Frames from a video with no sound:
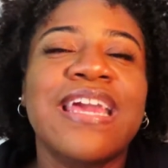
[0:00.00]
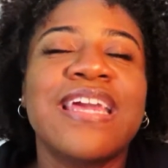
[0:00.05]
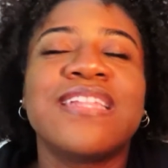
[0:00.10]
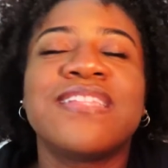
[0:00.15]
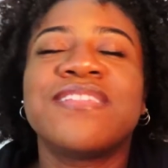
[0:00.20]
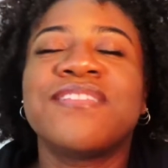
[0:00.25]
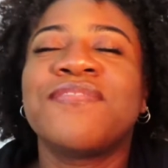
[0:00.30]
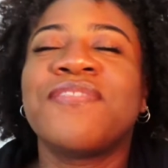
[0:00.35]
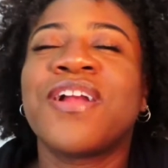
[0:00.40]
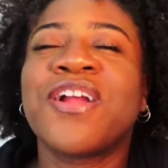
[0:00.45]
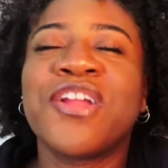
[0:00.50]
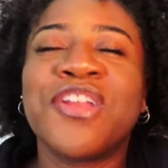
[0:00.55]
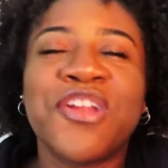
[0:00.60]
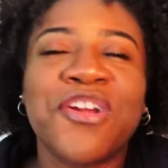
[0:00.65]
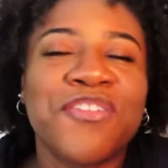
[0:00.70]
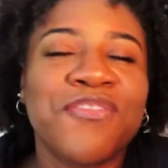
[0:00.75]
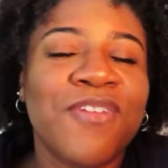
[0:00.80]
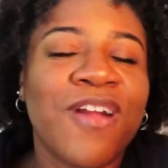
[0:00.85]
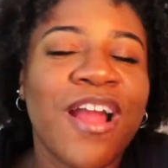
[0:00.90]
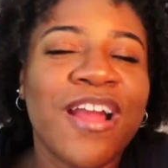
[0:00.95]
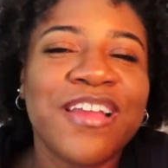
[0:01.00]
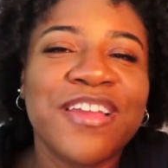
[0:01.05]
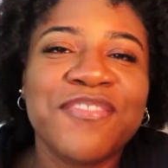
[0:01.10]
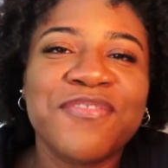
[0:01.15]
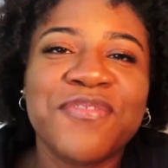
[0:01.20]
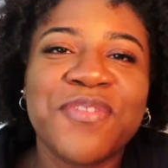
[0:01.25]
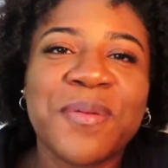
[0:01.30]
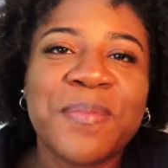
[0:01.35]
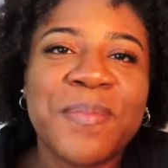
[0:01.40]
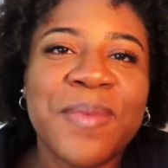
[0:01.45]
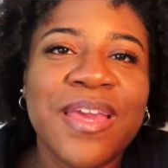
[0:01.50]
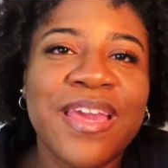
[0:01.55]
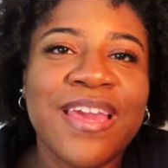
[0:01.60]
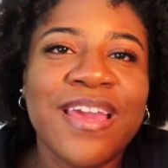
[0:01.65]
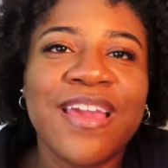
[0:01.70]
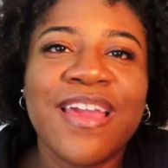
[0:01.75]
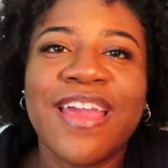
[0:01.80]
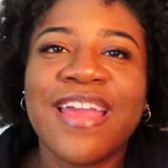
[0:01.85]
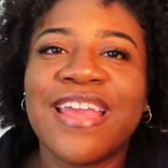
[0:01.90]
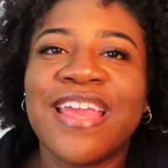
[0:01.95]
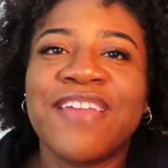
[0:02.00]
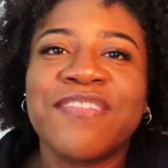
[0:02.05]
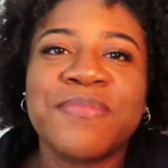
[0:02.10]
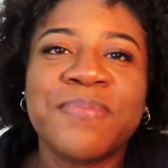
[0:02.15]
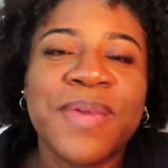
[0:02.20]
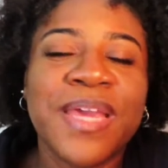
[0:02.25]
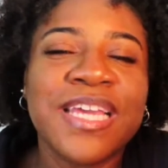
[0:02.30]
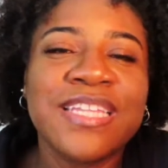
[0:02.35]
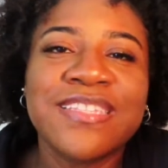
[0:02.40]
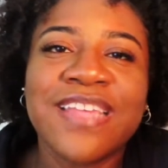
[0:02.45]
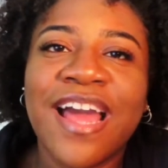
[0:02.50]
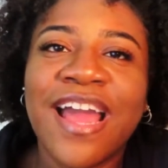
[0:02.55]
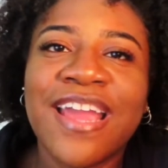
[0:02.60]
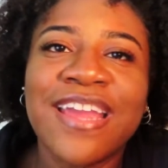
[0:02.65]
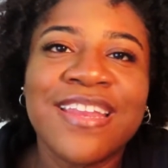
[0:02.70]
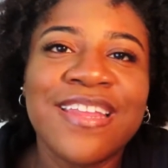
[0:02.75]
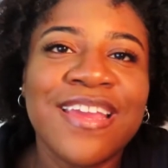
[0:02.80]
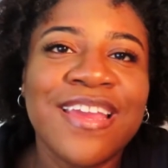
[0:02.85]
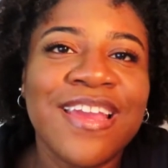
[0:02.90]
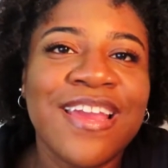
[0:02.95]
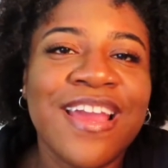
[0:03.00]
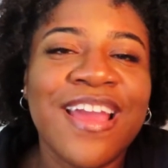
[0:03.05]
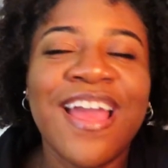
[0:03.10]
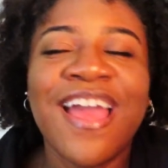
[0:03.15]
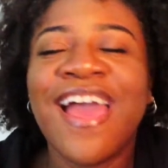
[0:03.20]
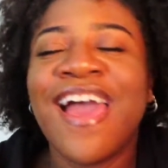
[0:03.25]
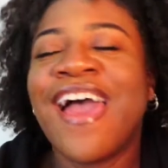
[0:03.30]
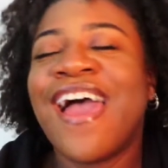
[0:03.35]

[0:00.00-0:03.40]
It's very nerve-wracking for me. It gives me anxiety.